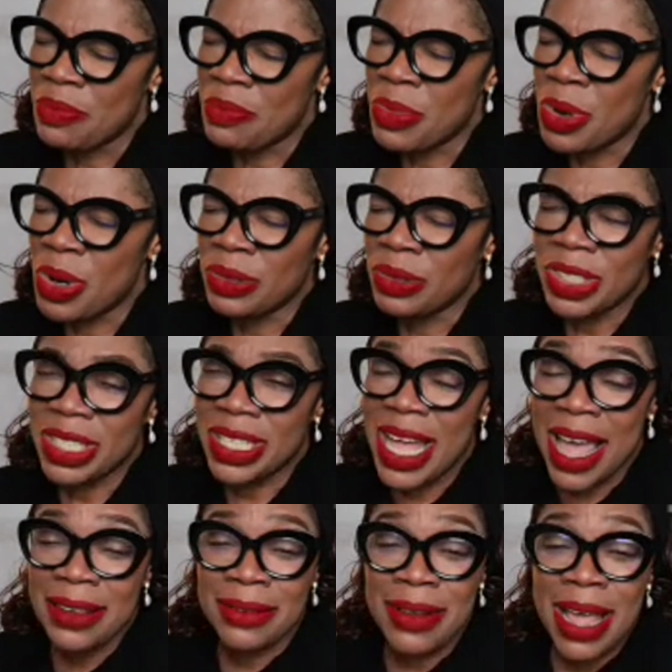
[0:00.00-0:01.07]
But
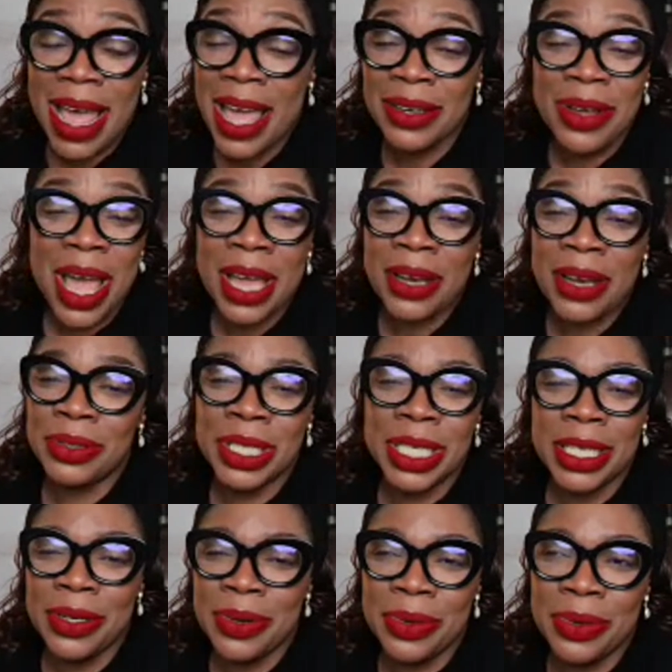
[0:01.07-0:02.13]
I don't
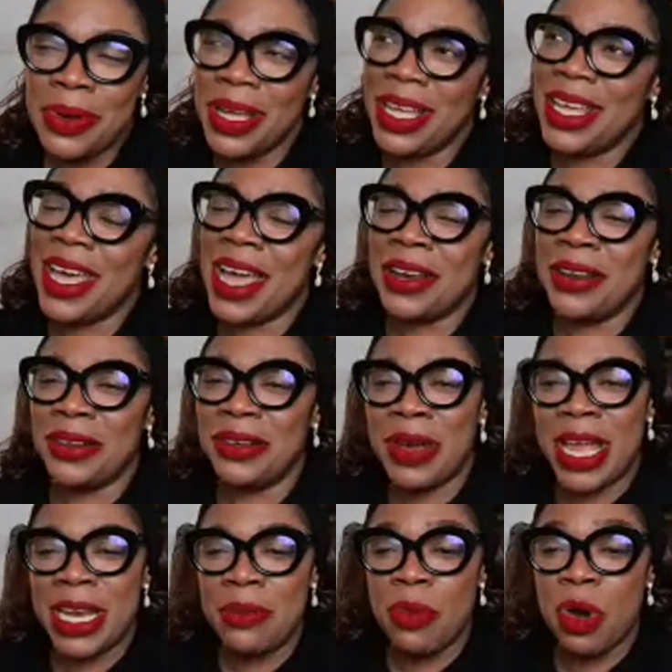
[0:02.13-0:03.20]
really know. I don't
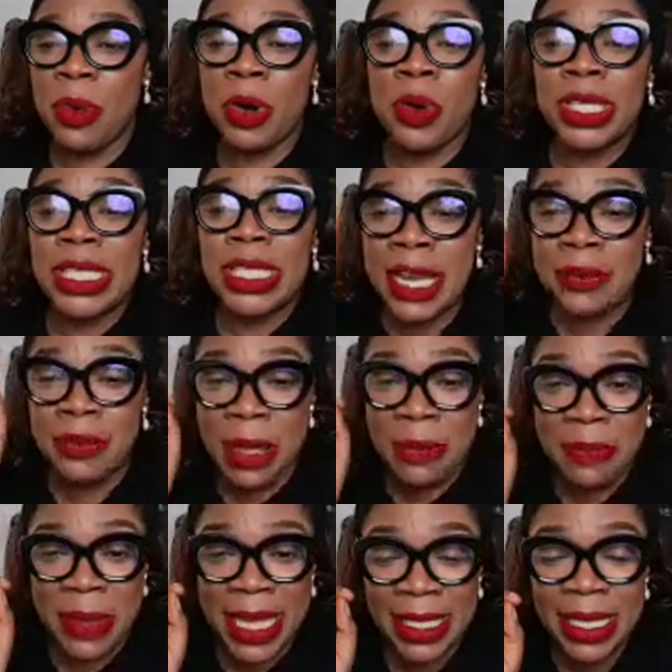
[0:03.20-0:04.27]
know anymore. But what I
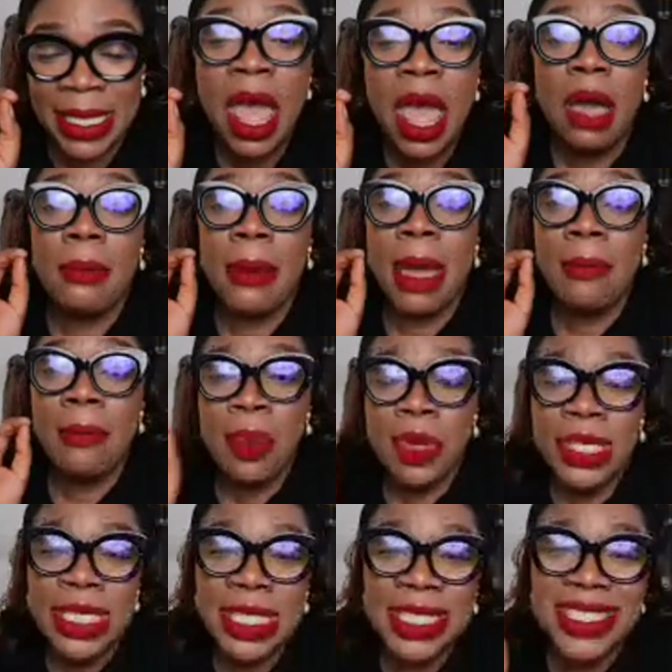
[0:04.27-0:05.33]
remember is my
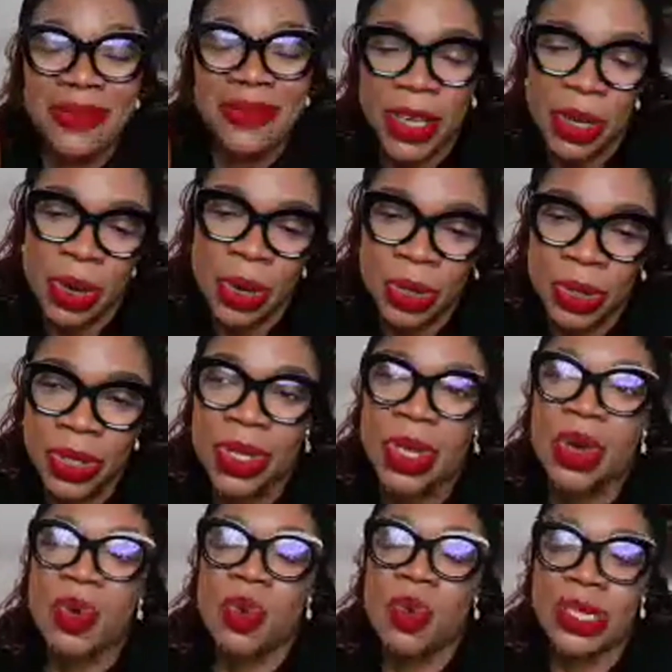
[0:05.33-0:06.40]
most difficult
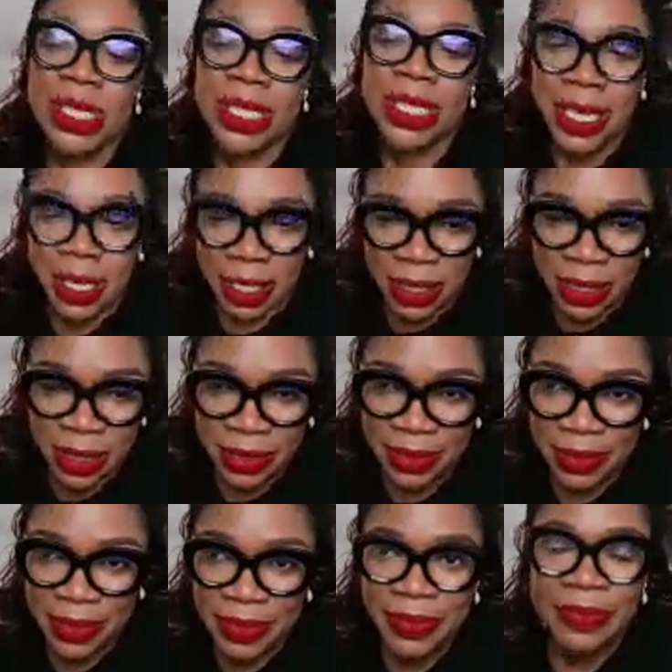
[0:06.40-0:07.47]
was a girl,
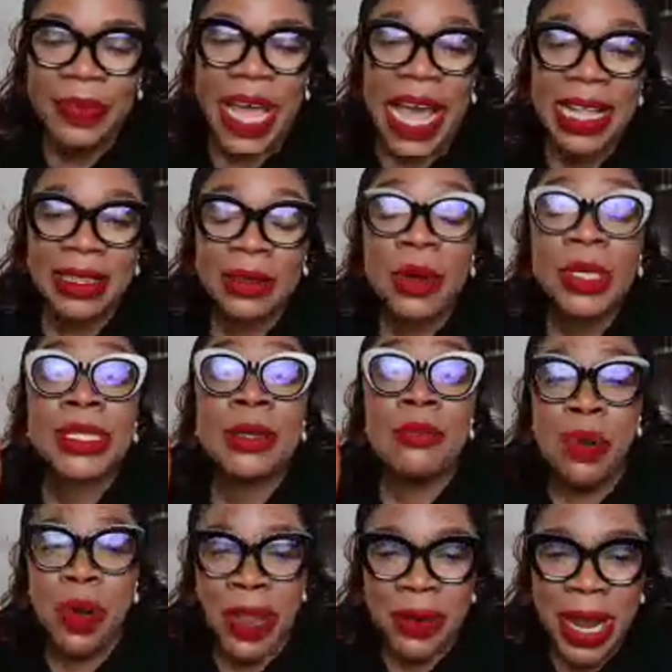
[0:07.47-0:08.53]
and was a
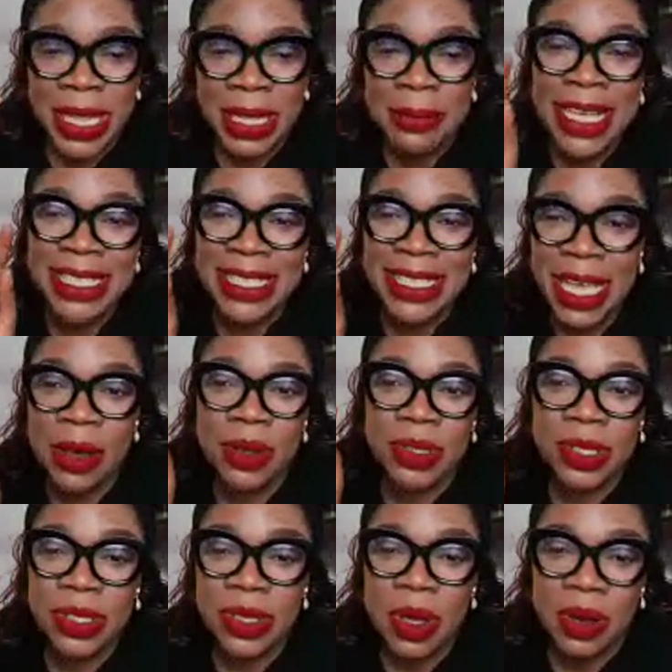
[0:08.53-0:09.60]
boy rather, my
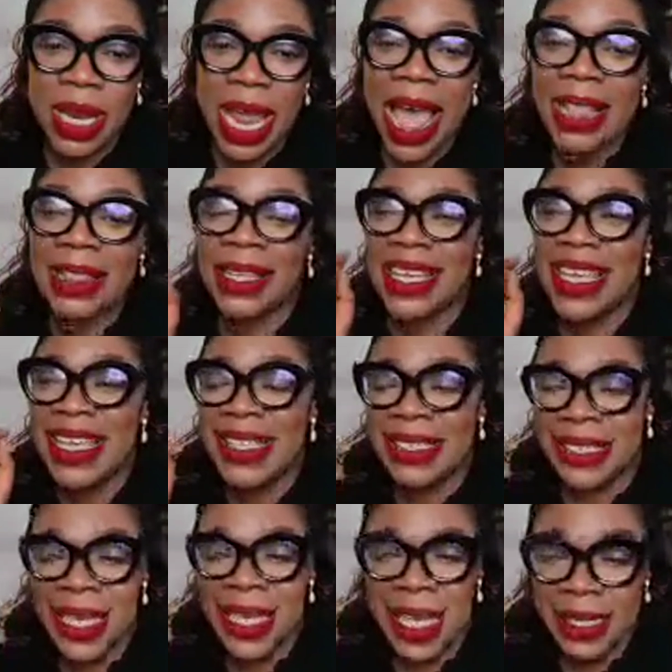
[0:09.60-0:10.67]
second son, and the
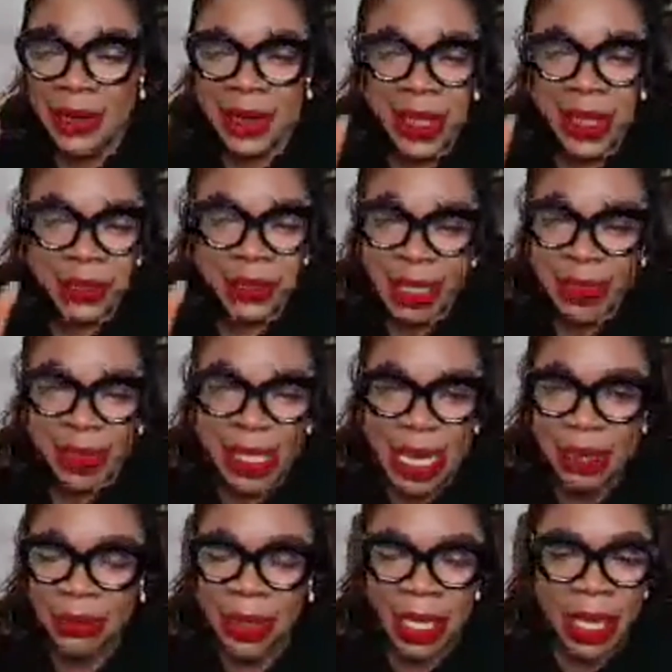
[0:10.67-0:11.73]
easiest was my
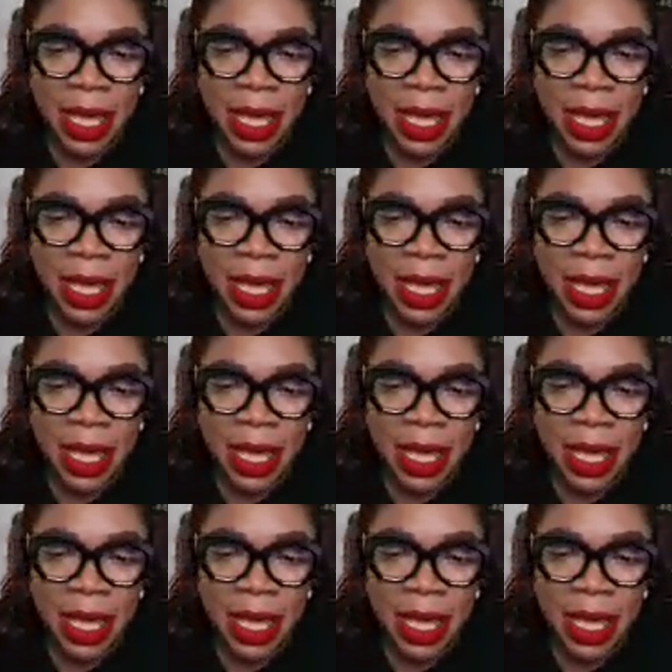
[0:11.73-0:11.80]
daughter.